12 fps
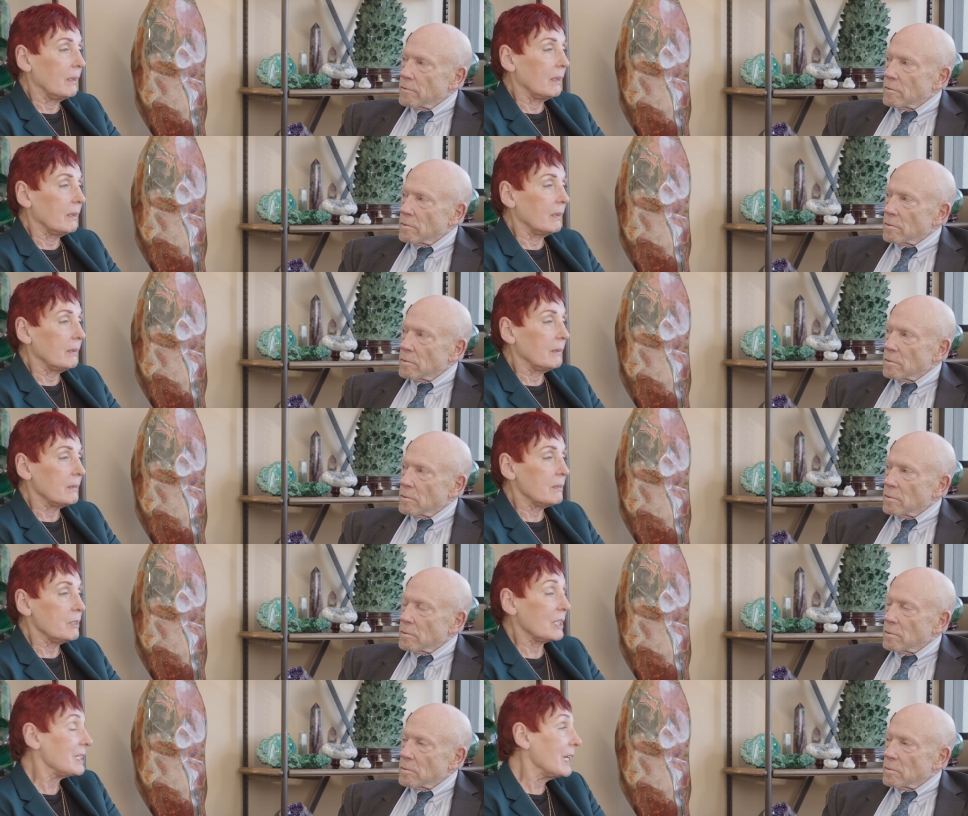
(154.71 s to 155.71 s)
Speaker 1: uh,
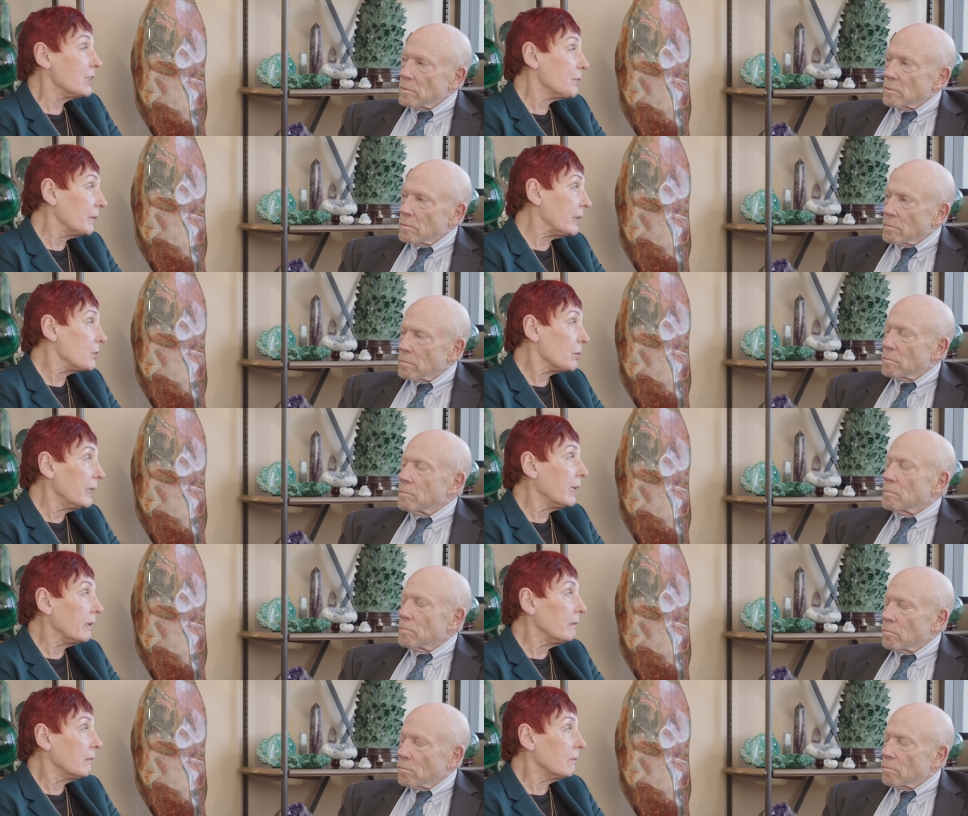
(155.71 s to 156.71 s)
successfully
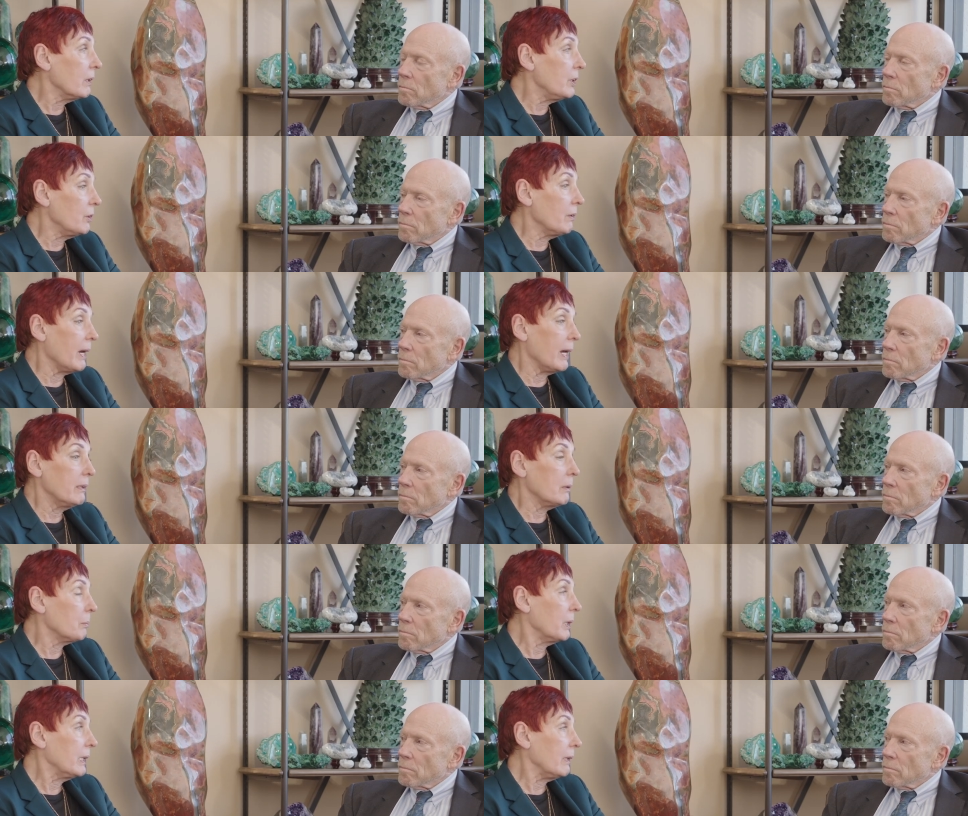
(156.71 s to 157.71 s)
treated when you add
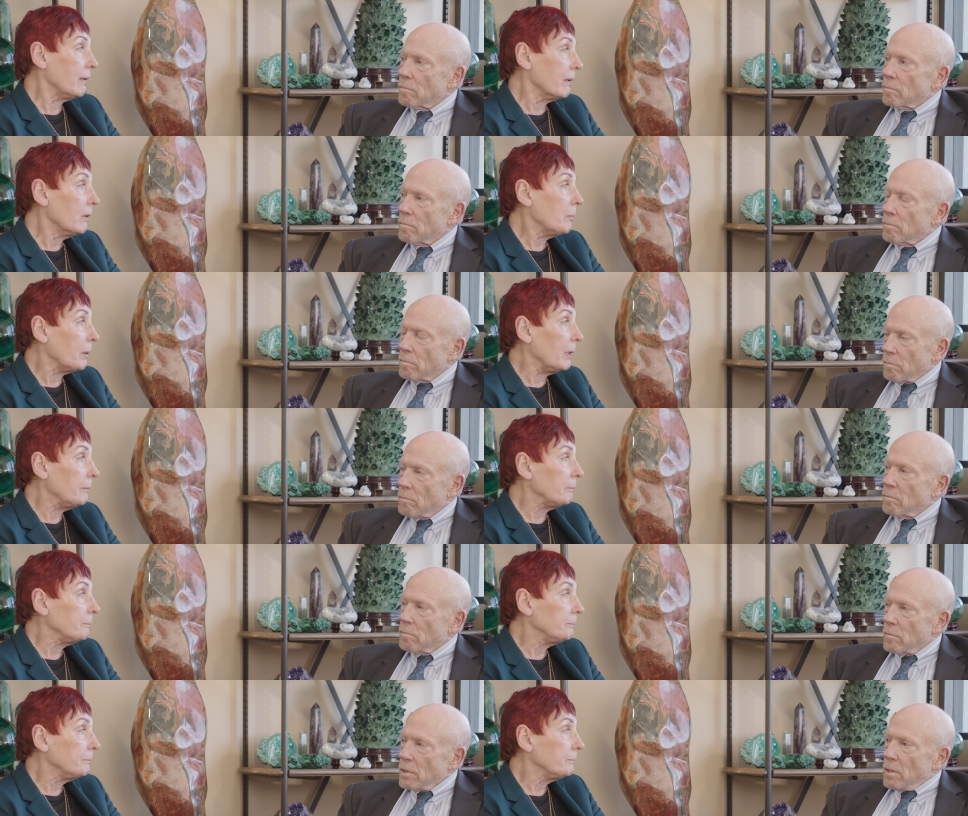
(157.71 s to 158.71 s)
the brachytherapy.
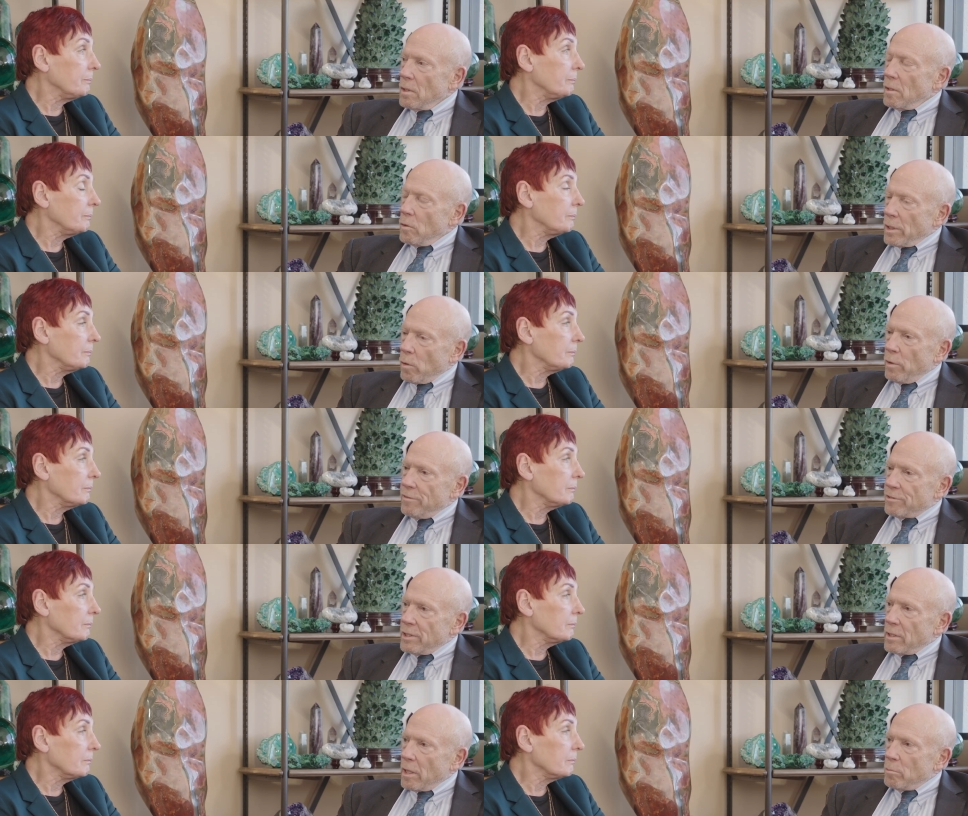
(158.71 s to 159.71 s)
Speaker 2: Yeah, we've
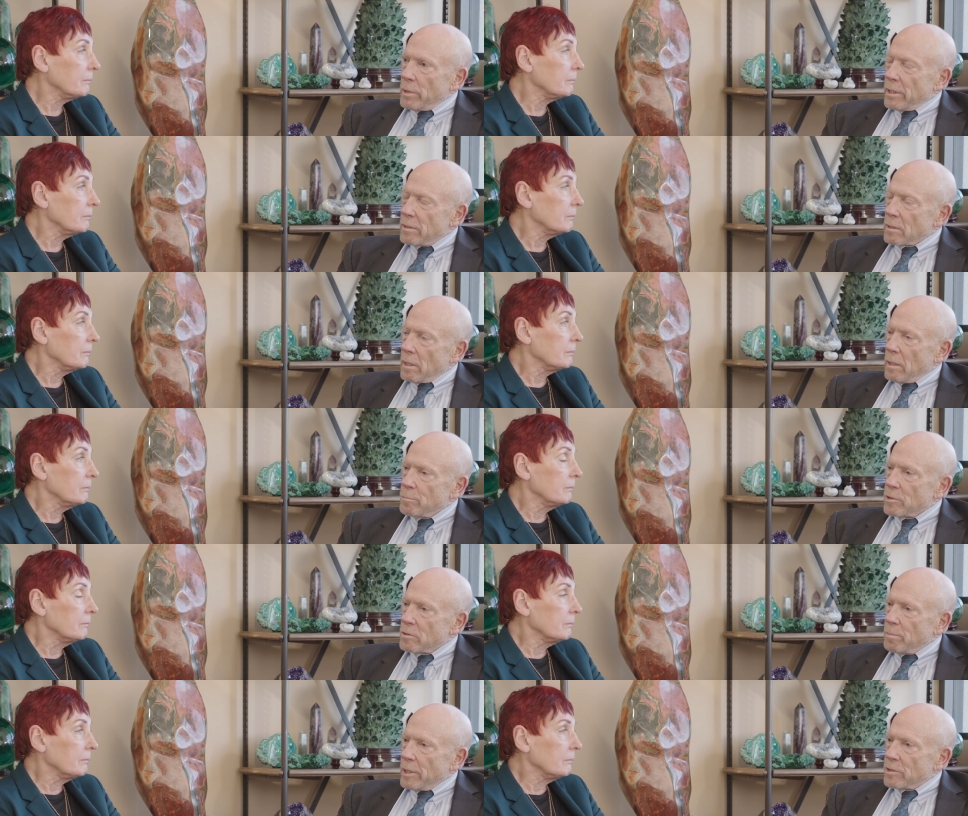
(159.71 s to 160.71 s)
seen that many times,
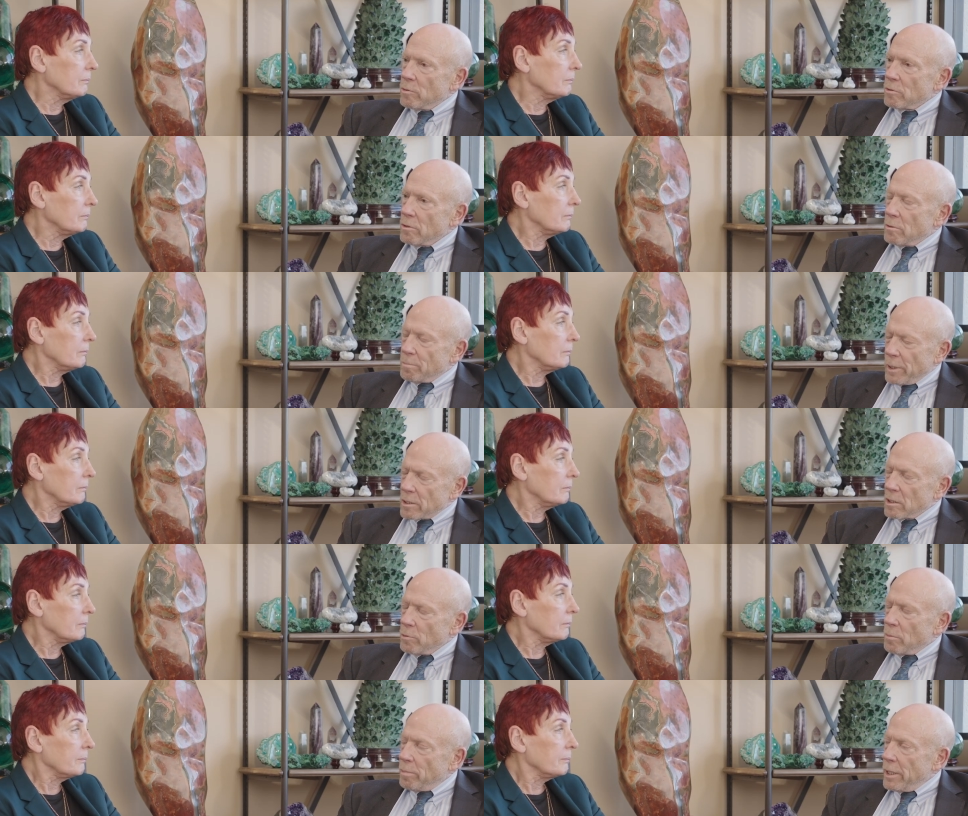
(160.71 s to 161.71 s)

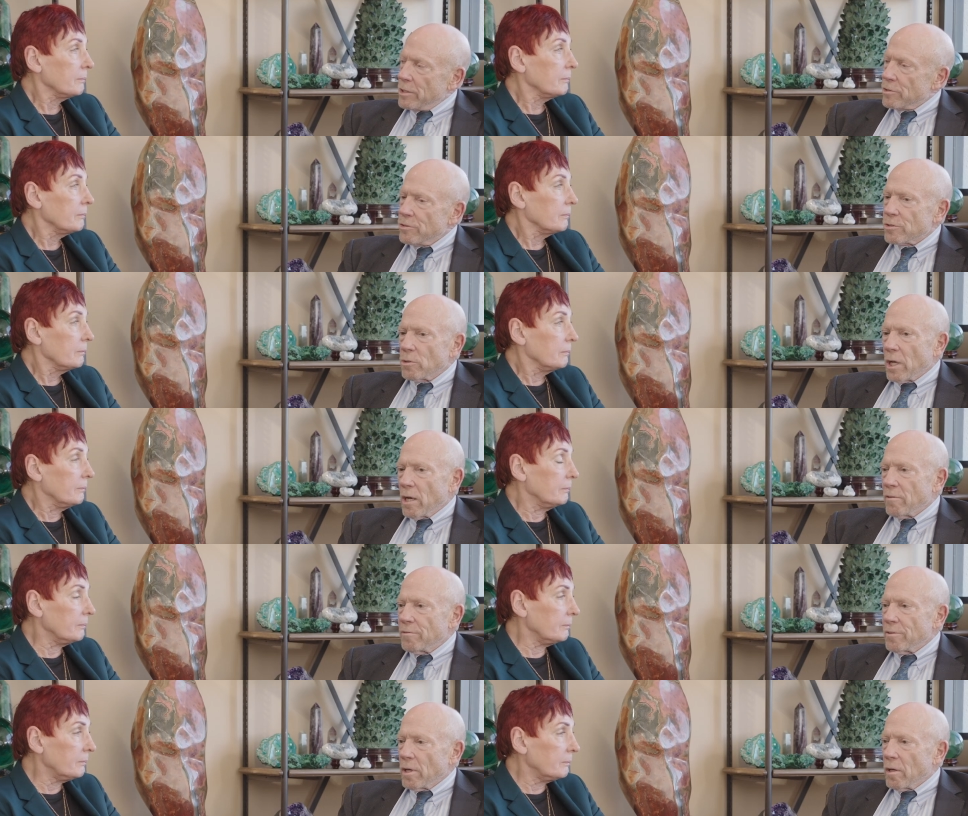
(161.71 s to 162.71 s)
especially with patients who
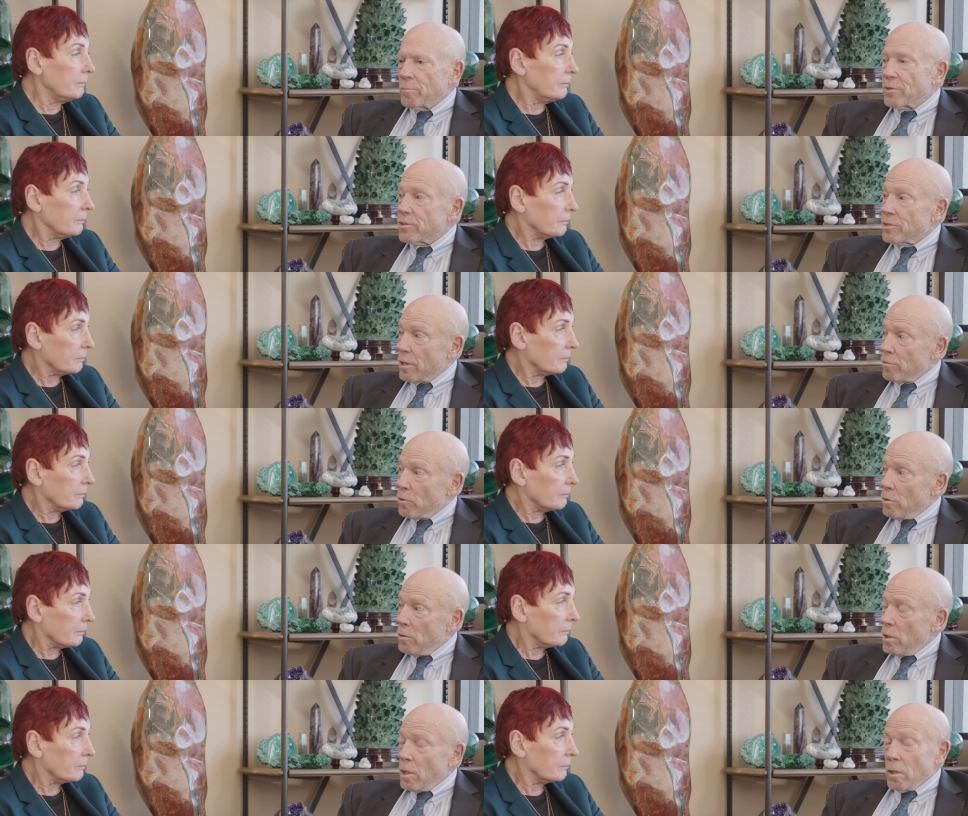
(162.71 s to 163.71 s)
have um,
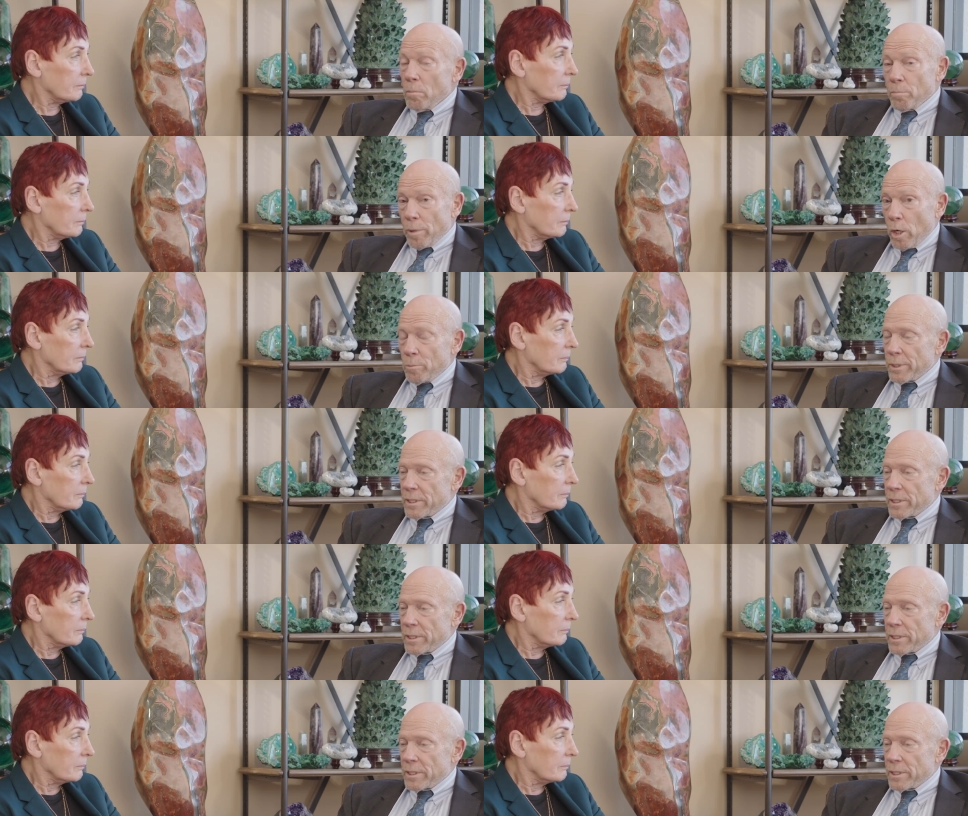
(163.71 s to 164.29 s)
several bone